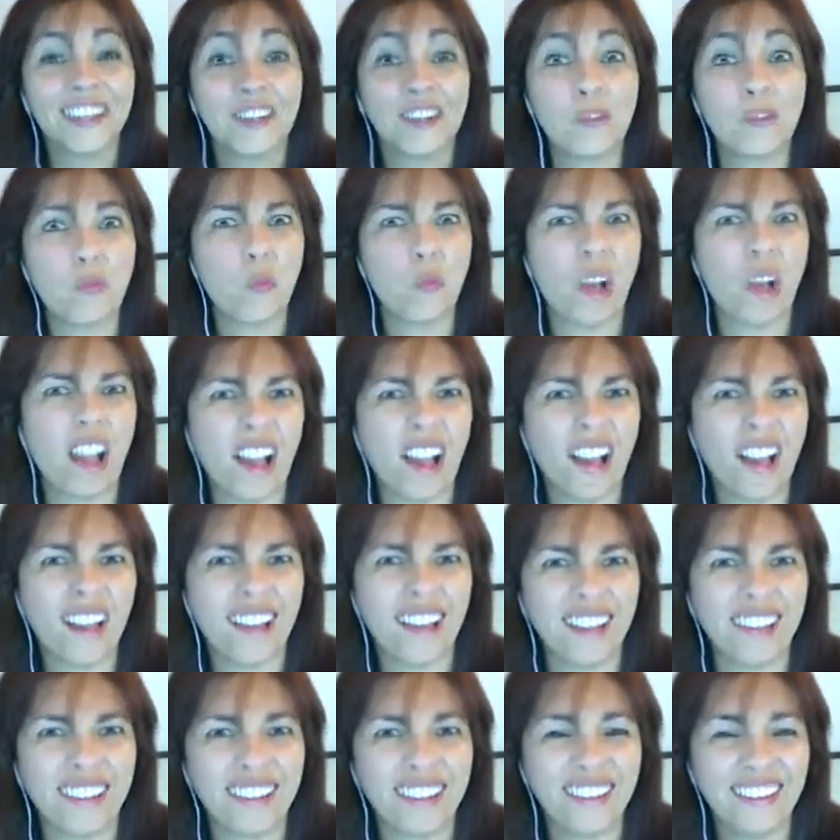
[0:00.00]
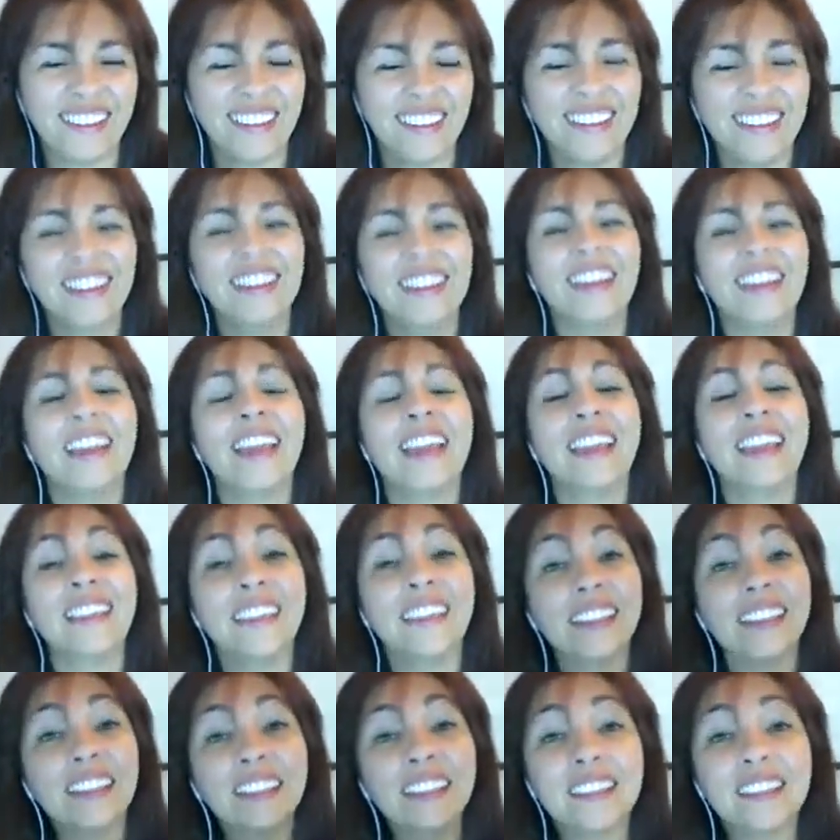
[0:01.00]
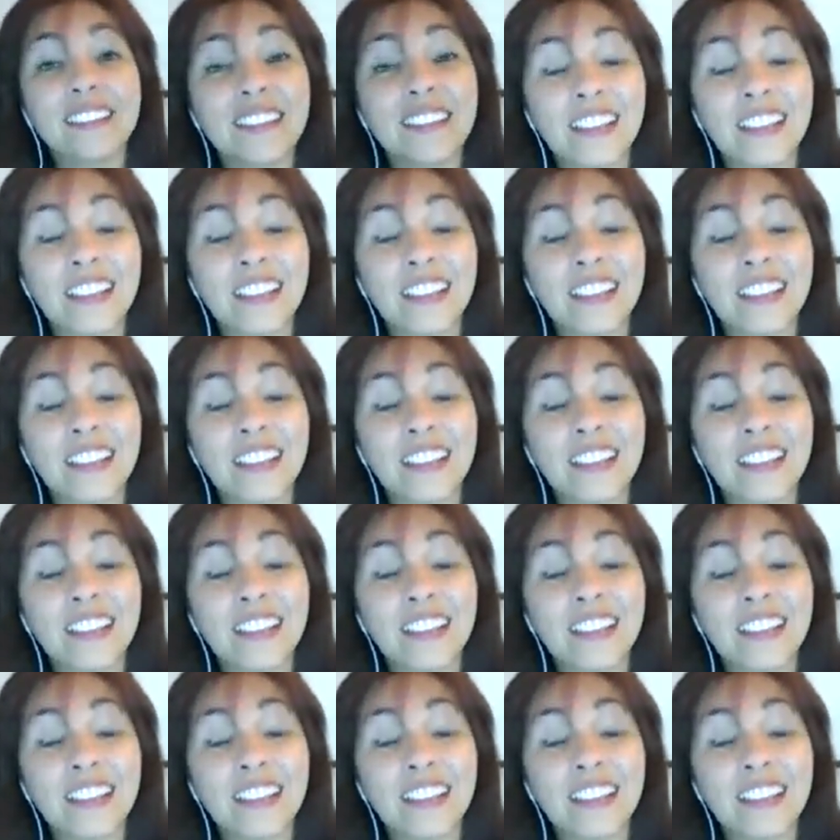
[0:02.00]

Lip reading: Why? And then